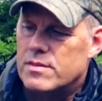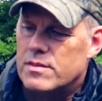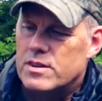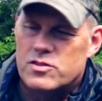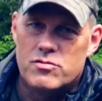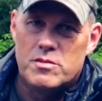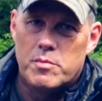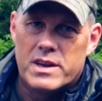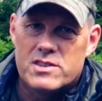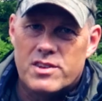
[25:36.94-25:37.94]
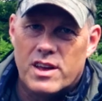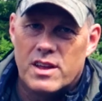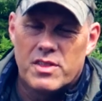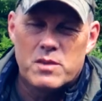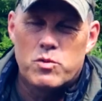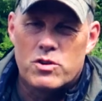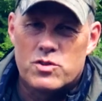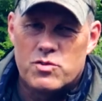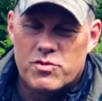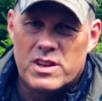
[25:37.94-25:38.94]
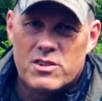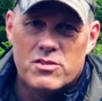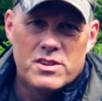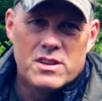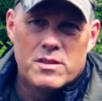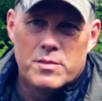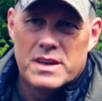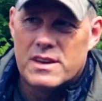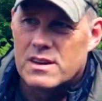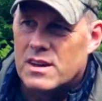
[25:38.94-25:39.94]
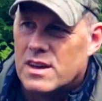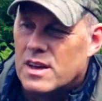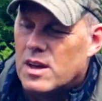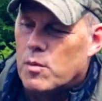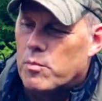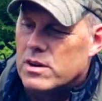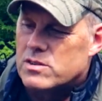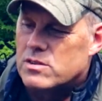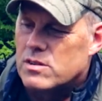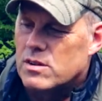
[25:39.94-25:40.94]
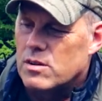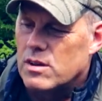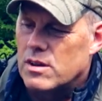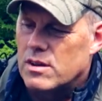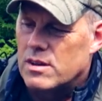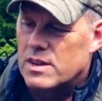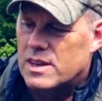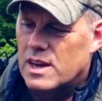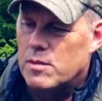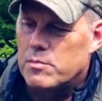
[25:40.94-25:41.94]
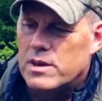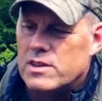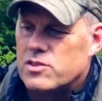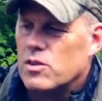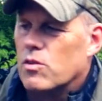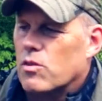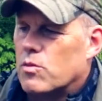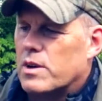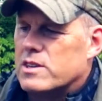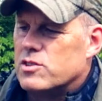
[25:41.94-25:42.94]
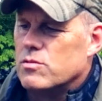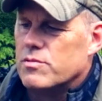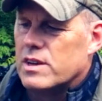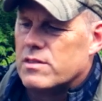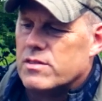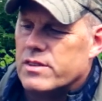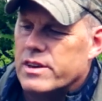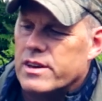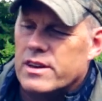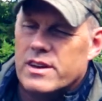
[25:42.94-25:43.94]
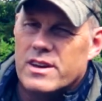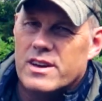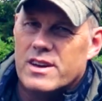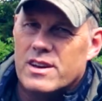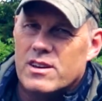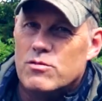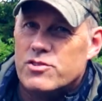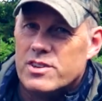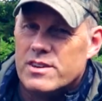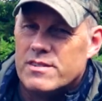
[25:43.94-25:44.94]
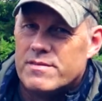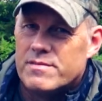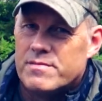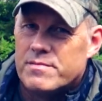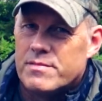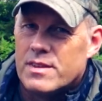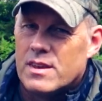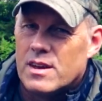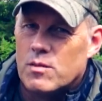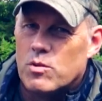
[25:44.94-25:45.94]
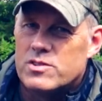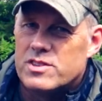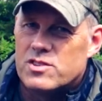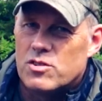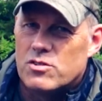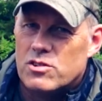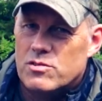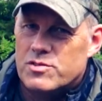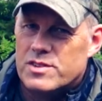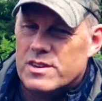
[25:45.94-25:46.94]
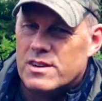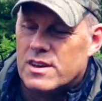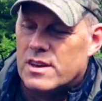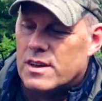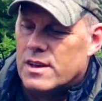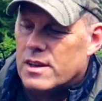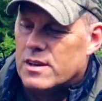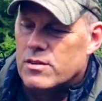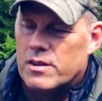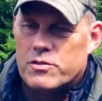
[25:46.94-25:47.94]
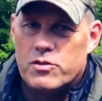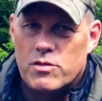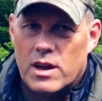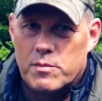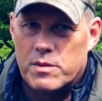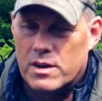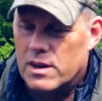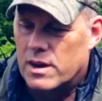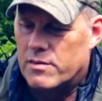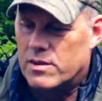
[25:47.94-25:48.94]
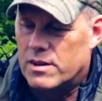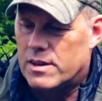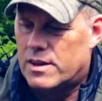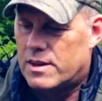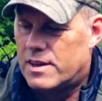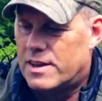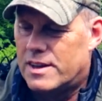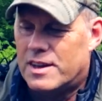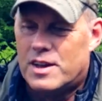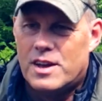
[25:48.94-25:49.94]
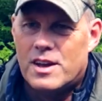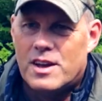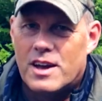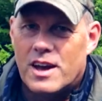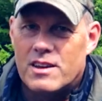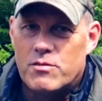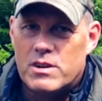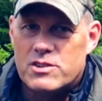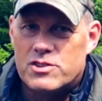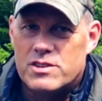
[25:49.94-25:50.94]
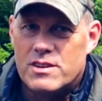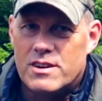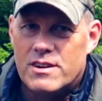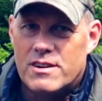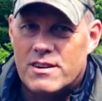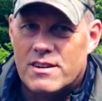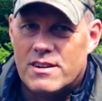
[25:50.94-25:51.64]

they are screwed in place, and that works really good in the beginning, but it can be so quite soon that they loosen. And once they start to loosen, you have to do like me. I have a Allen wrench here